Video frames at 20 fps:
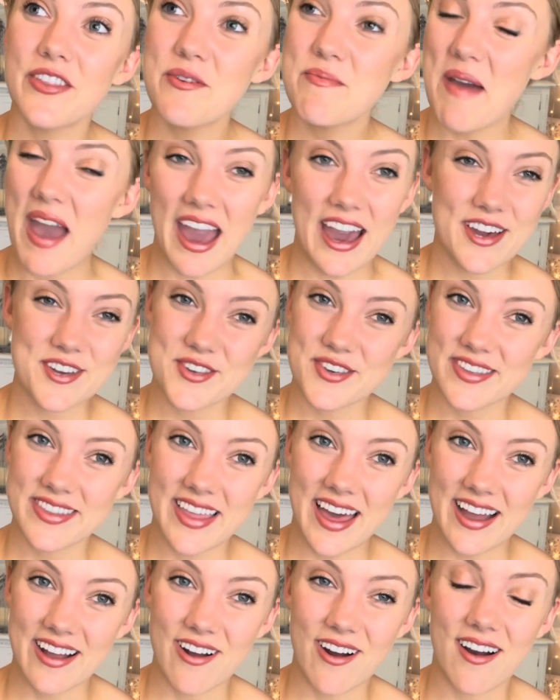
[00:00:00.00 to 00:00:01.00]
the
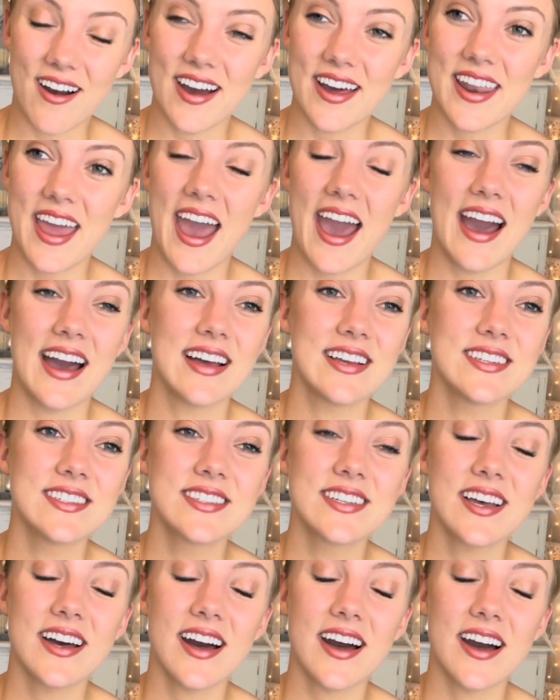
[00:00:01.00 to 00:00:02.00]
passion that God
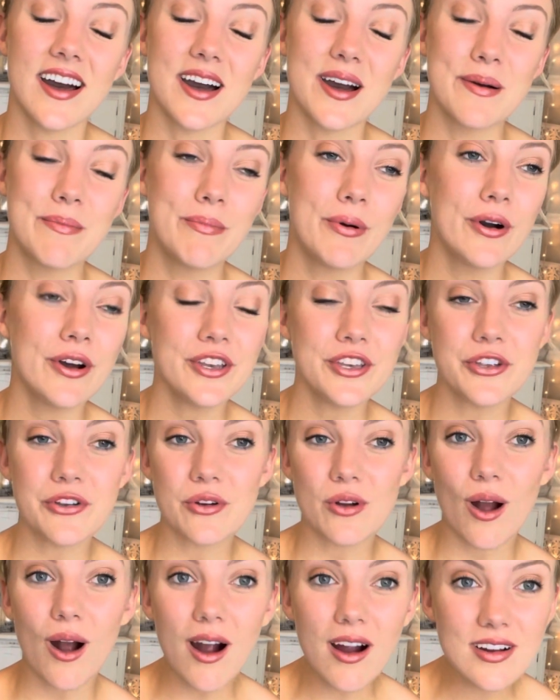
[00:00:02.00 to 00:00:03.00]
has put in
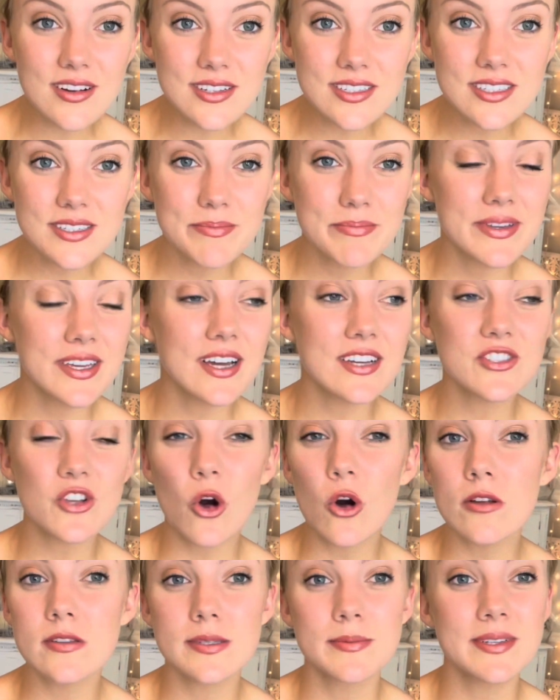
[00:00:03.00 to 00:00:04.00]
your heart,
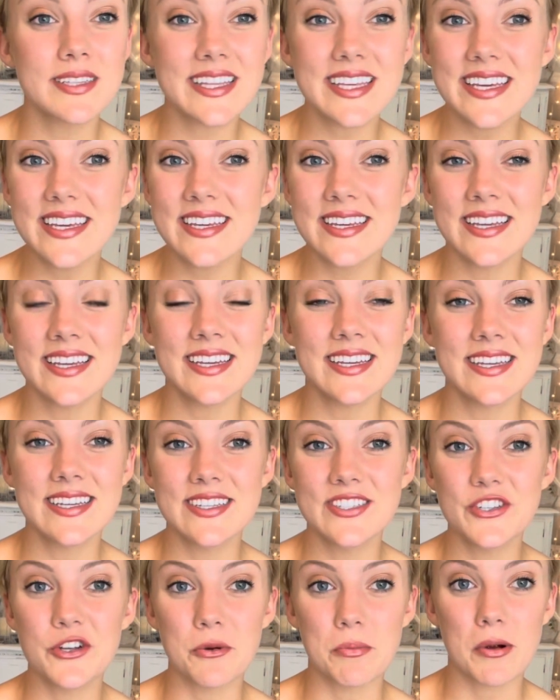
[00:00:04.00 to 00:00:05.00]
because ultimately it
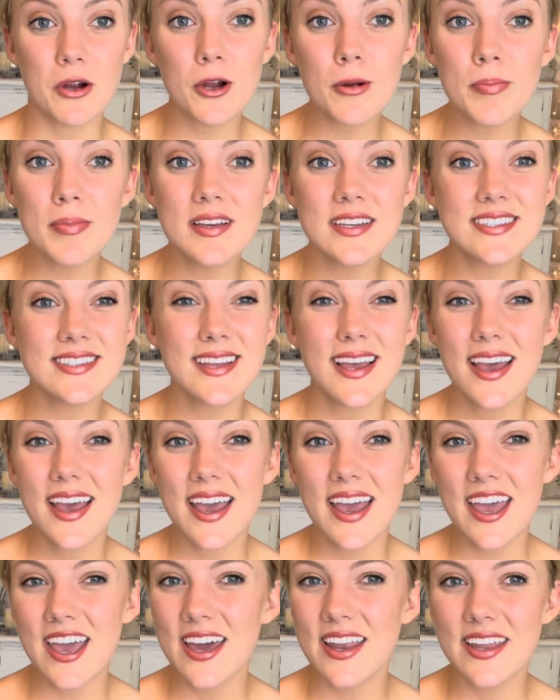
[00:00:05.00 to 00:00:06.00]
is your purpose,
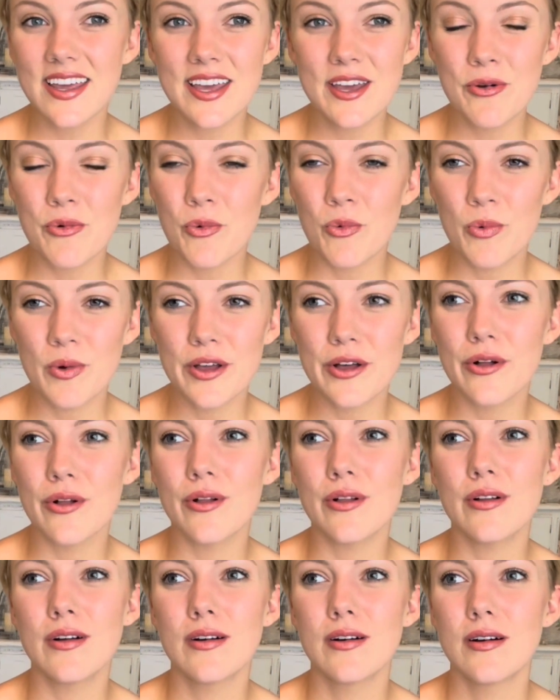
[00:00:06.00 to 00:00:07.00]
and it
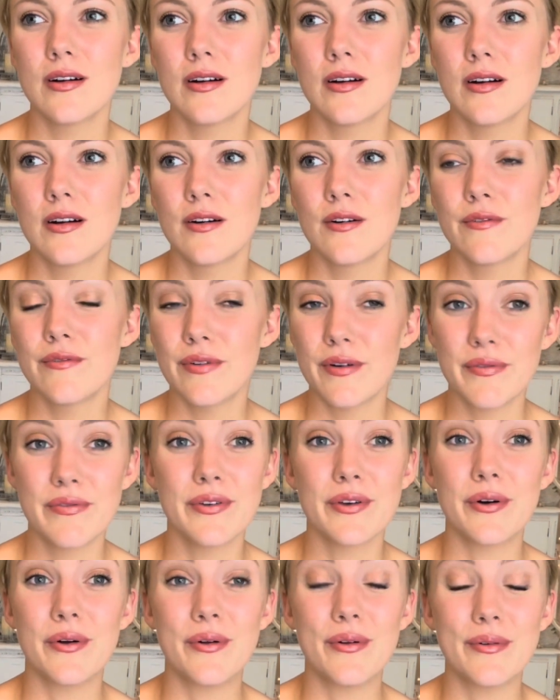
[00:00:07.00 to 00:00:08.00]
will
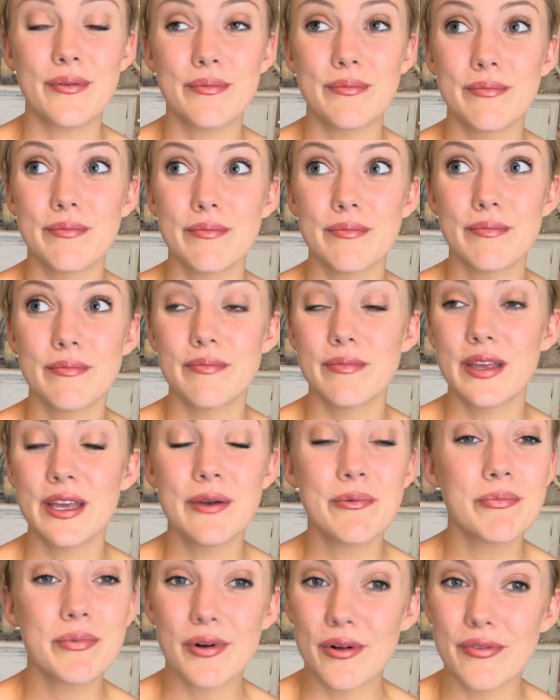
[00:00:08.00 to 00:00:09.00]
fulfill
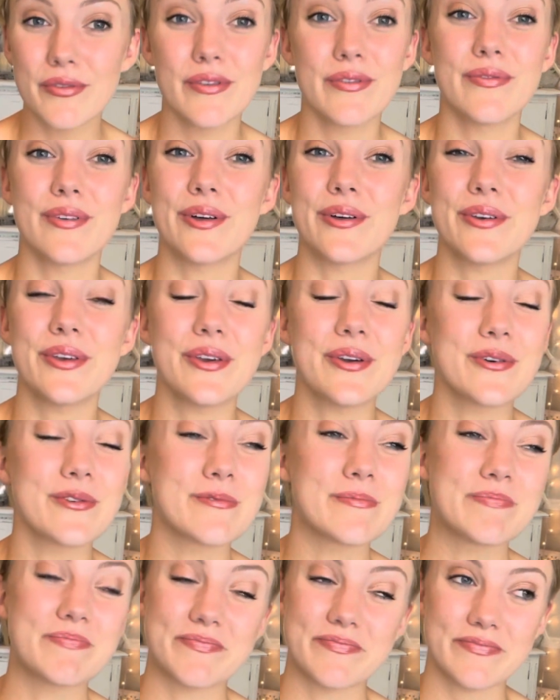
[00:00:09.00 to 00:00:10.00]

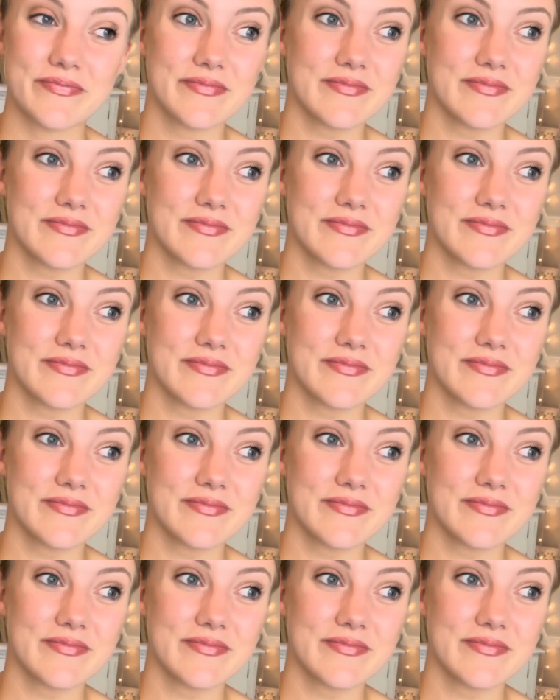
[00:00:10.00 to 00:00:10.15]
you.